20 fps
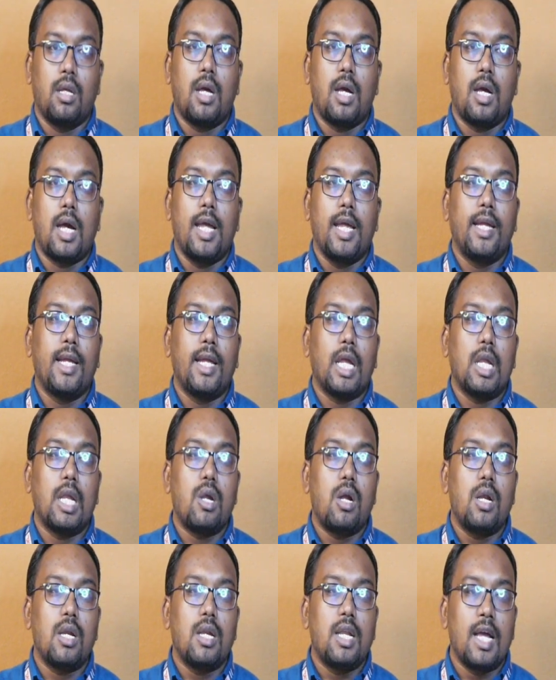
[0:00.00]
I
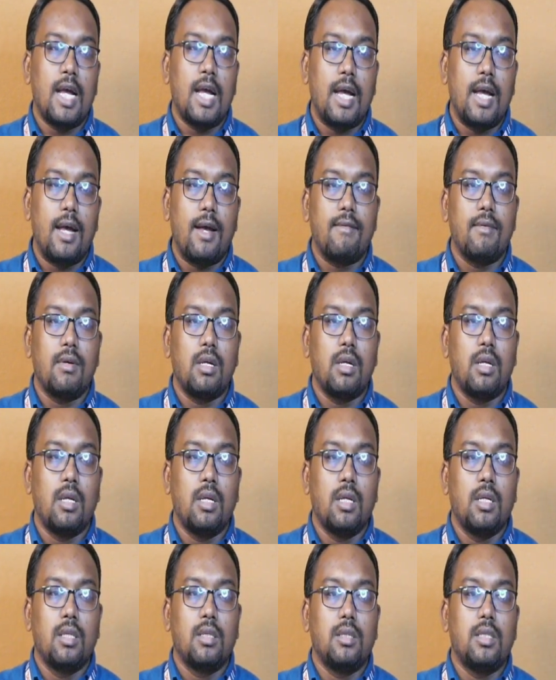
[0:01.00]
cannot have,
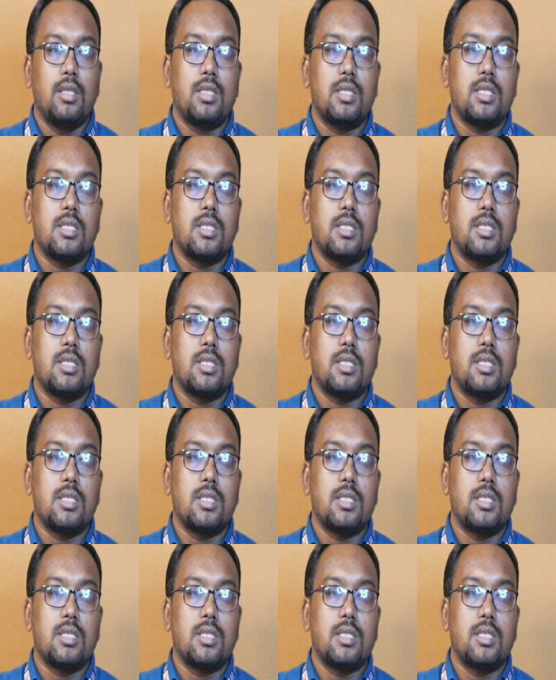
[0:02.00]
this